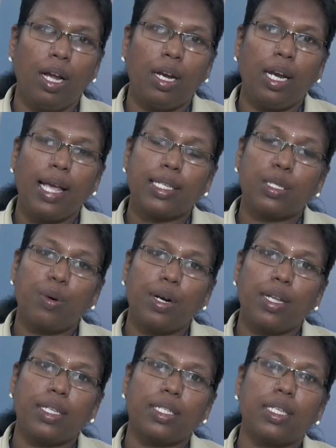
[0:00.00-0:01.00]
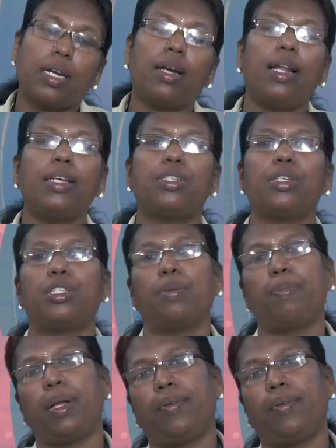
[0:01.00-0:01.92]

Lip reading: Next one is relationship